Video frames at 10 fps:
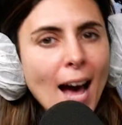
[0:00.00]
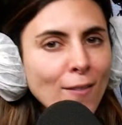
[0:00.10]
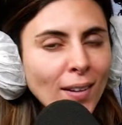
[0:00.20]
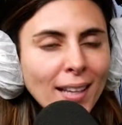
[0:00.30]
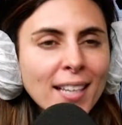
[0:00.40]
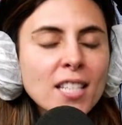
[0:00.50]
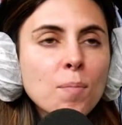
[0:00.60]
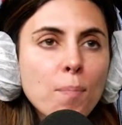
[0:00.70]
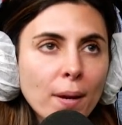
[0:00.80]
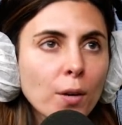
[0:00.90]
I feel like it's
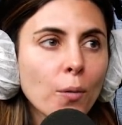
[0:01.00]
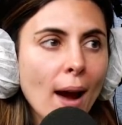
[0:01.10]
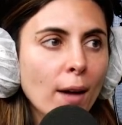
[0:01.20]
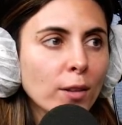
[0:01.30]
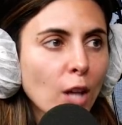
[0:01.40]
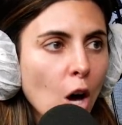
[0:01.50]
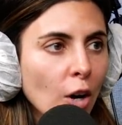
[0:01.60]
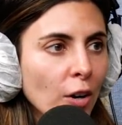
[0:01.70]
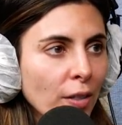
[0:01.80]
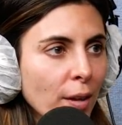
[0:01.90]
been around
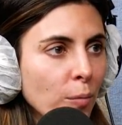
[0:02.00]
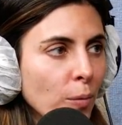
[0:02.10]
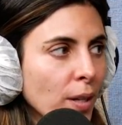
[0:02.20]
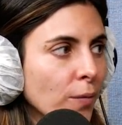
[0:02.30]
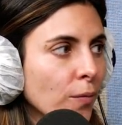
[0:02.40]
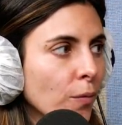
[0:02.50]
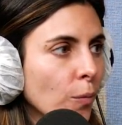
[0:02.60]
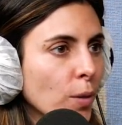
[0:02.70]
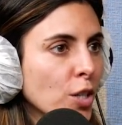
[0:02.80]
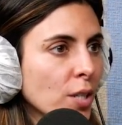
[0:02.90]
longer than we
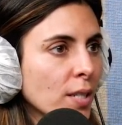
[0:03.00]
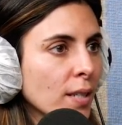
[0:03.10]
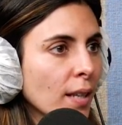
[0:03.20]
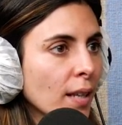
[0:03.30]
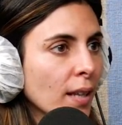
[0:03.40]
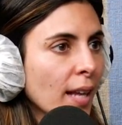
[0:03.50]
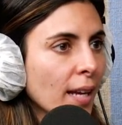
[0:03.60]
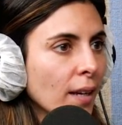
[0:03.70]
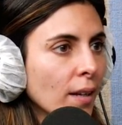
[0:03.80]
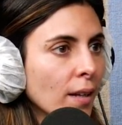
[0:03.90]
just like